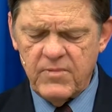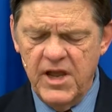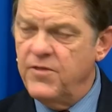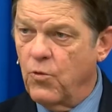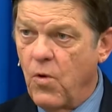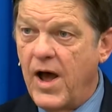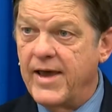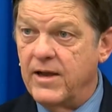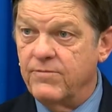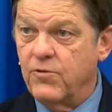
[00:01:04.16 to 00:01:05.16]
In the
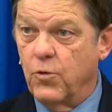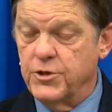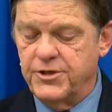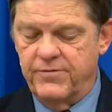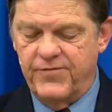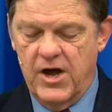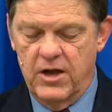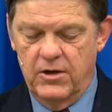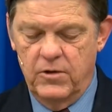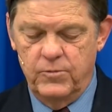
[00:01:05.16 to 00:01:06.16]
riot, of course, that
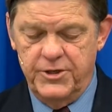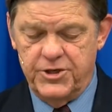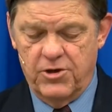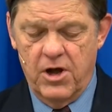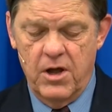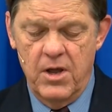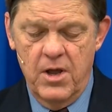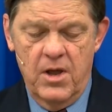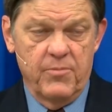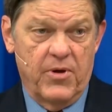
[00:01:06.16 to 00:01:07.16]
followed, we saw
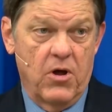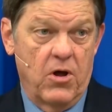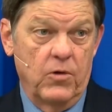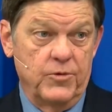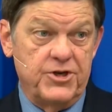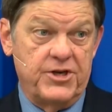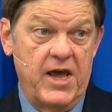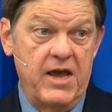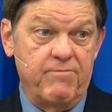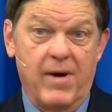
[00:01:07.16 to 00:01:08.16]
Paul was
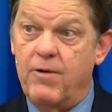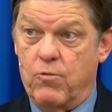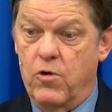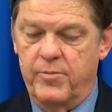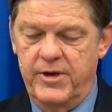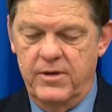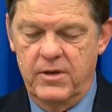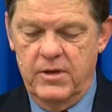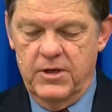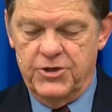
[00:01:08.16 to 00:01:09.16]
saved by Roman
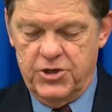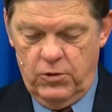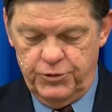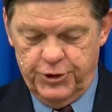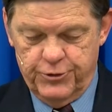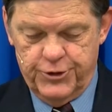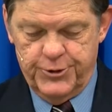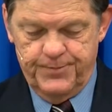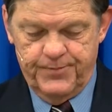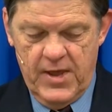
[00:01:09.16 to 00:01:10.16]
soldiers,